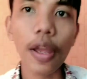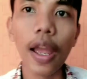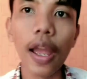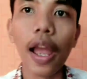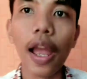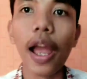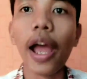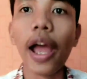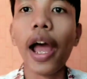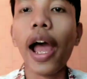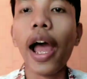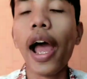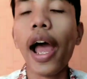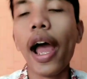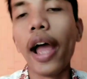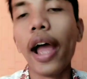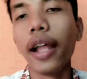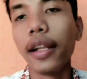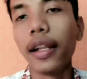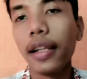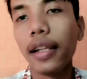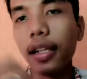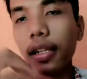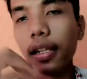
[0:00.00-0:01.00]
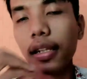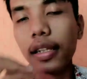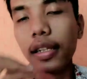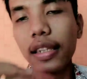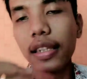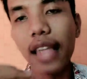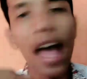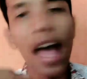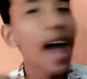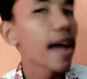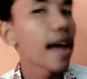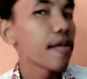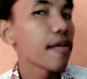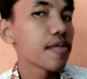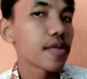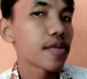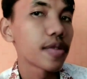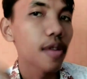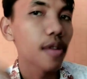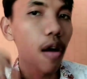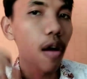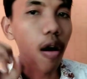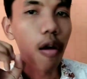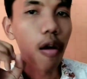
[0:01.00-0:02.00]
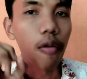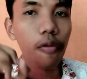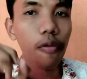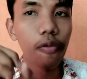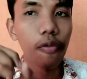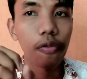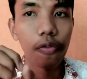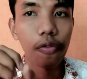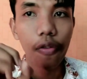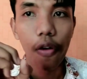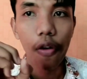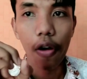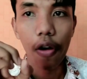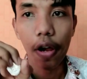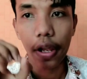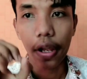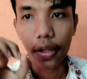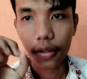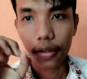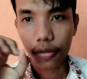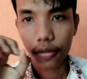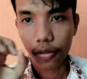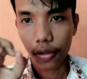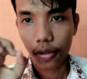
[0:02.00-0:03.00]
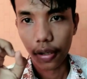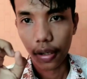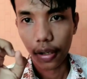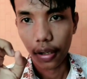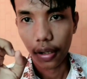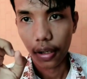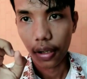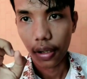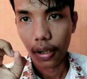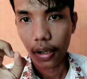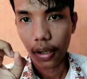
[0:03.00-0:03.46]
Okay, and the types of poetry